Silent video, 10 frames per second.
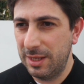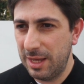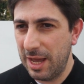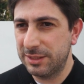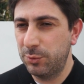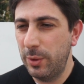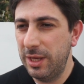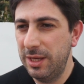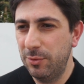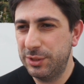Yes,
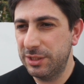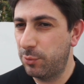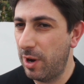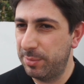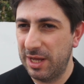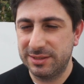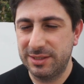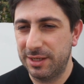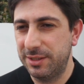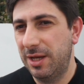we just wrapped last
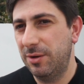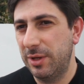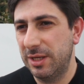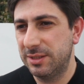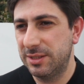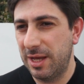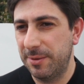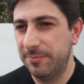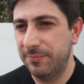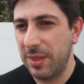Saturday. It's
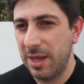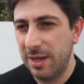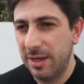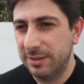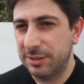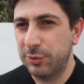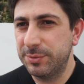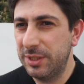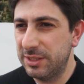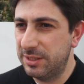a
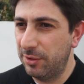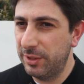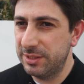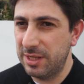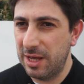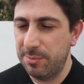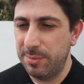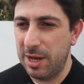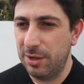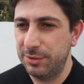transmedia series
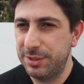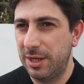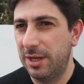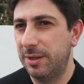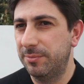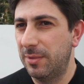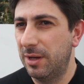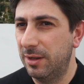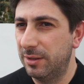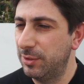about
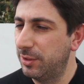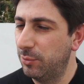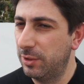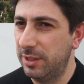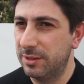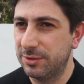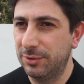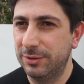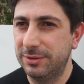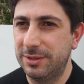a
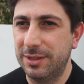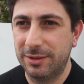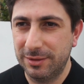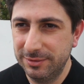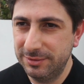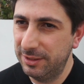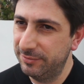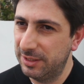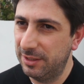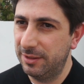21-year-old girl. She
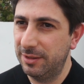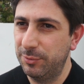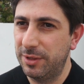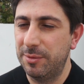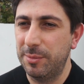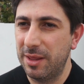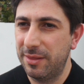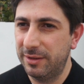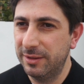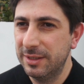lives in London with her
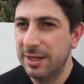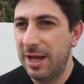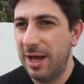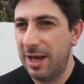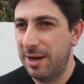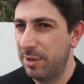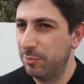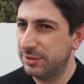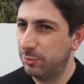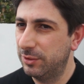mother. Her
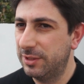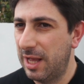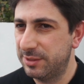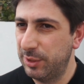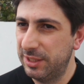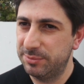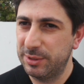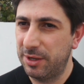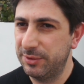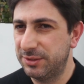mother was a world-class pianist,
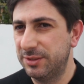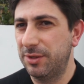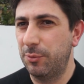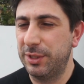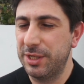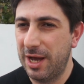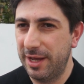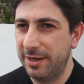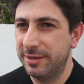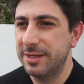but now is
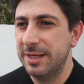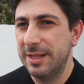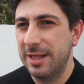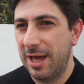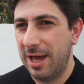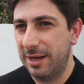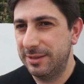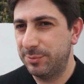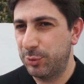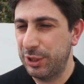retired. And
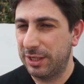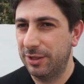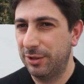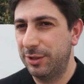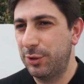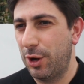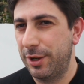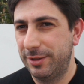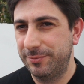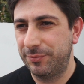is projecting on the
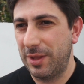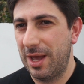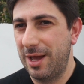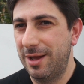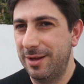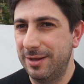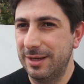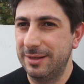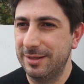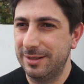daughter
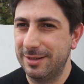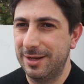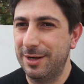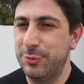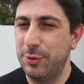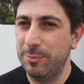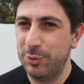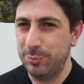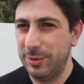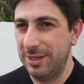her
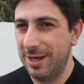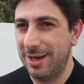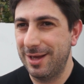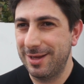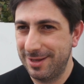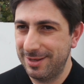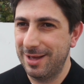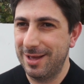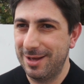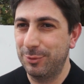dream to be
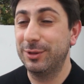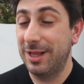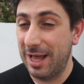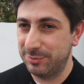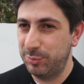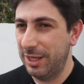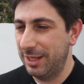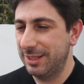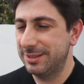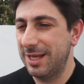a world-class
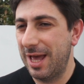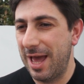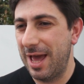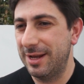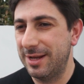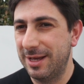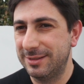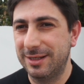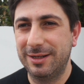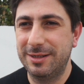pianist, and
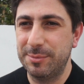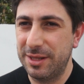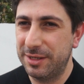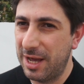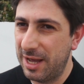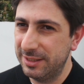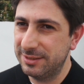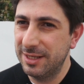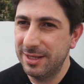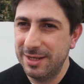suddenly the mother
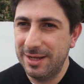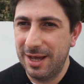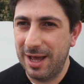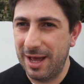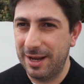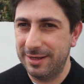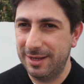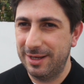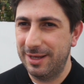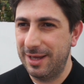dies, and
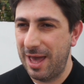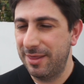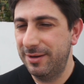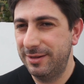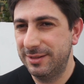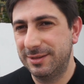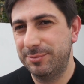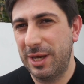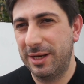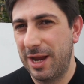Heather, this
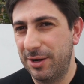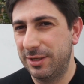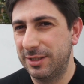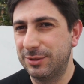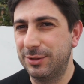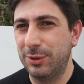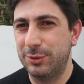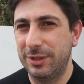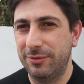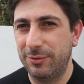main character, needs to go
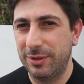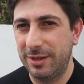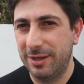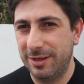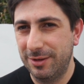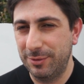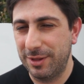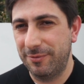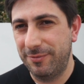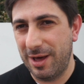to live with
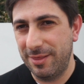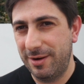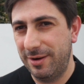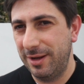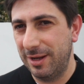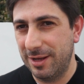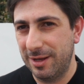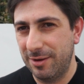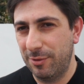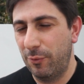her father in
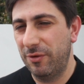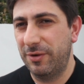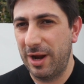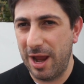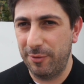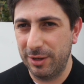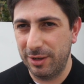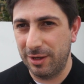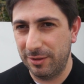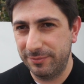a rougher area
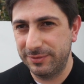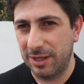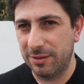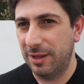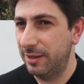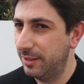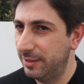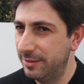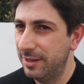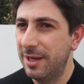of South
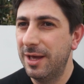London,